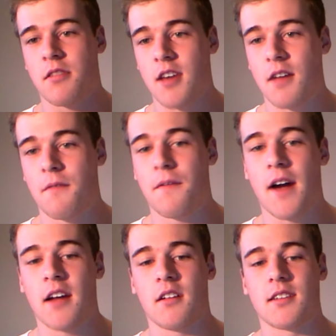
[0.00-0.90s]
Third and
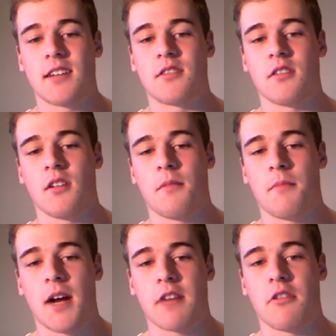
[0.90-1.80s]
final essential
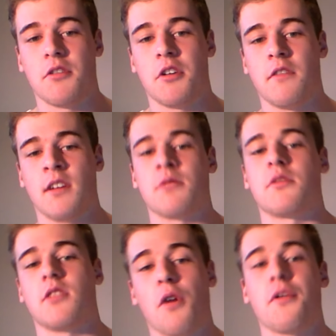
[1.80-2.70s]
macronutrients, which
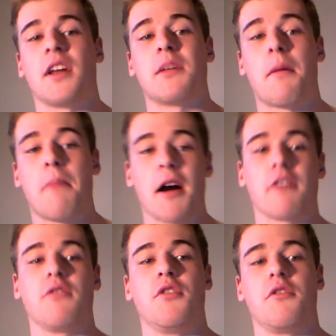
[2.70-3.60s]
is the whole thing about
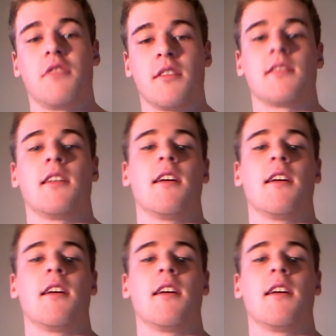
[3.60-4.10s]
macronutrients,